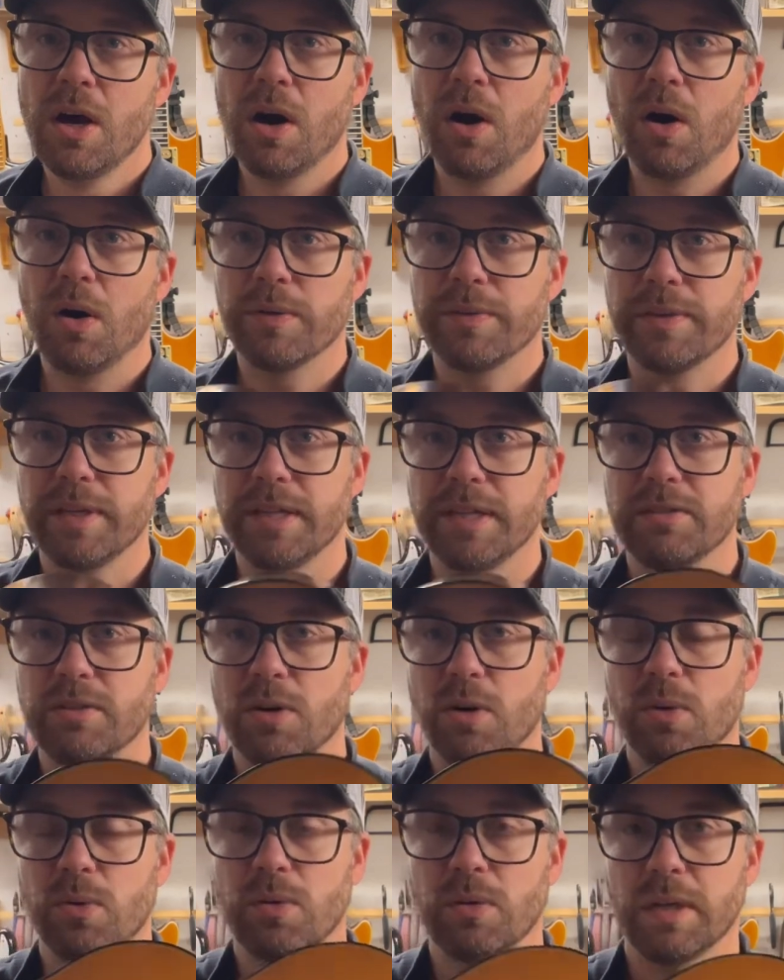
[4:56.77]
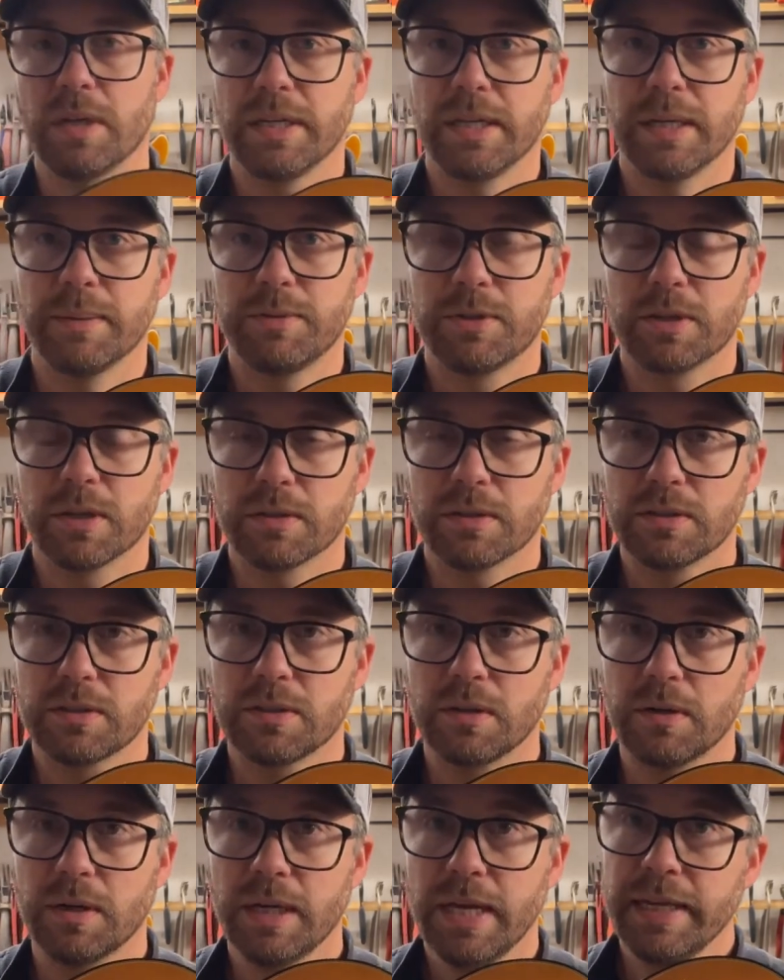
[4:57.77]
on these old Gibsons.
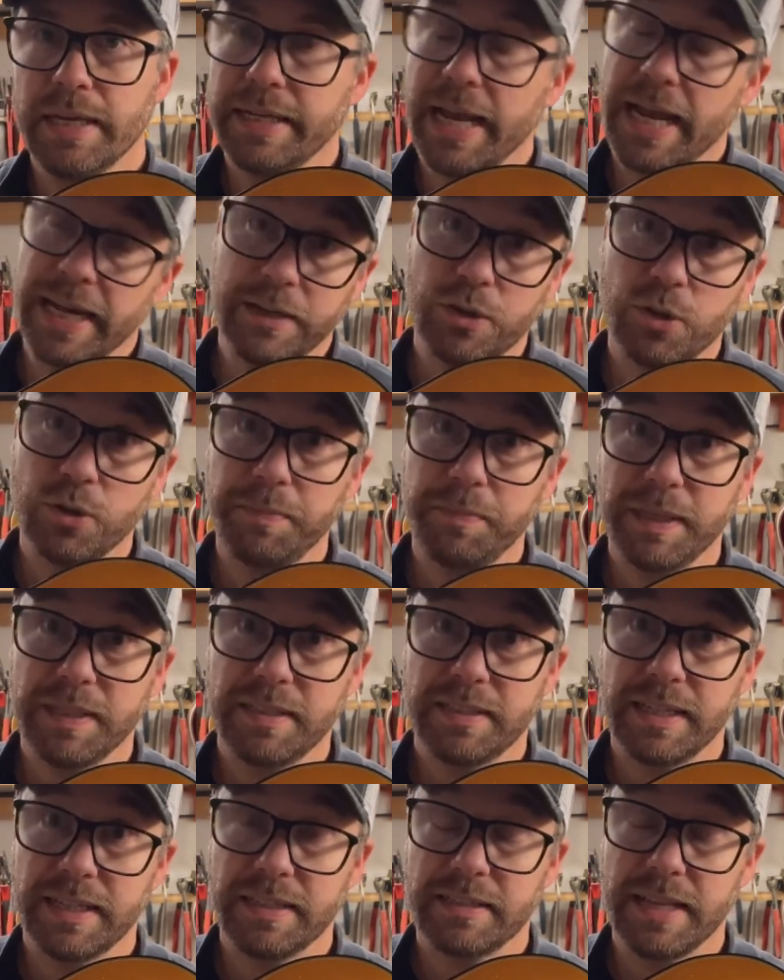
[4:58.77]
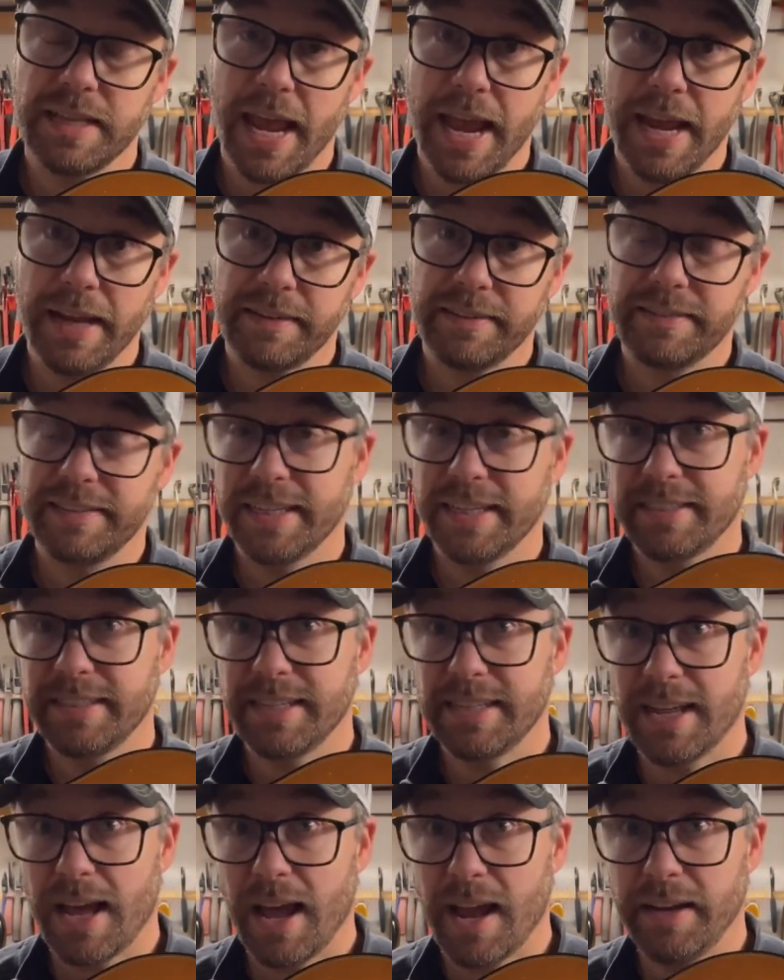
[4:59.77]
So yeah, it could be a 68,
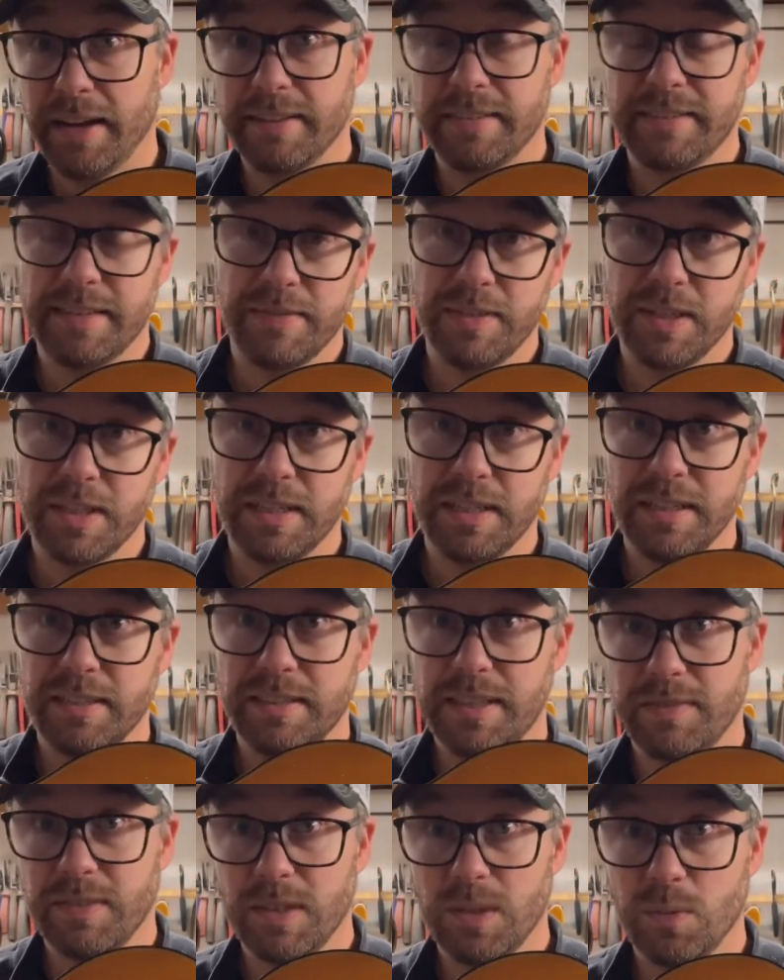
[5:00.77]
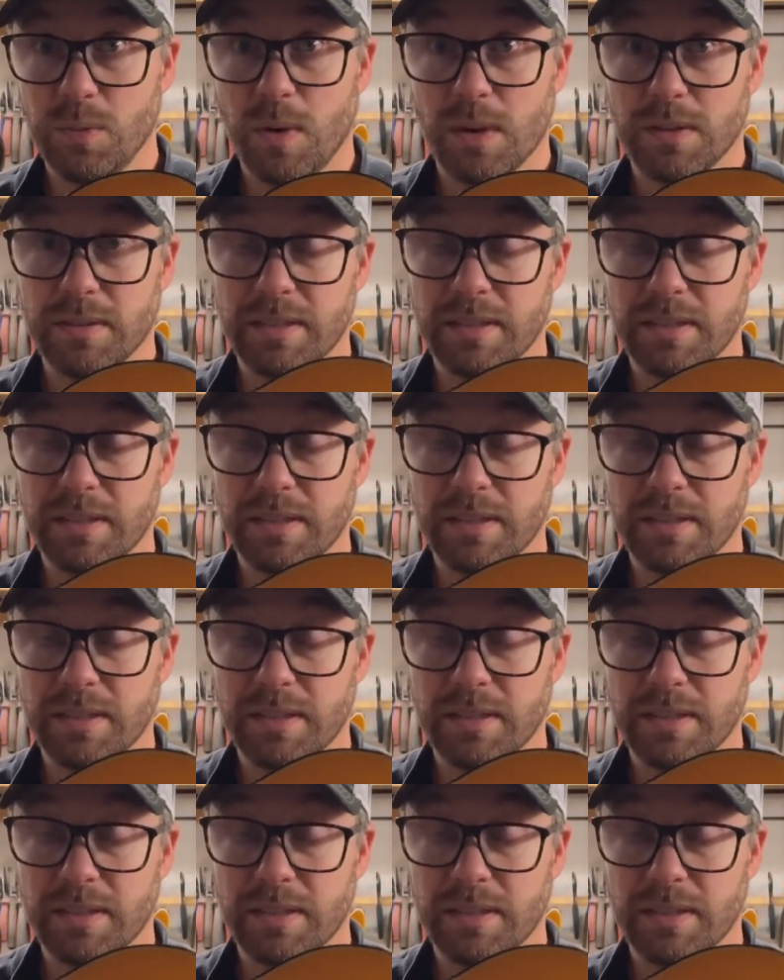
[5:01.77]
69, 70, 71,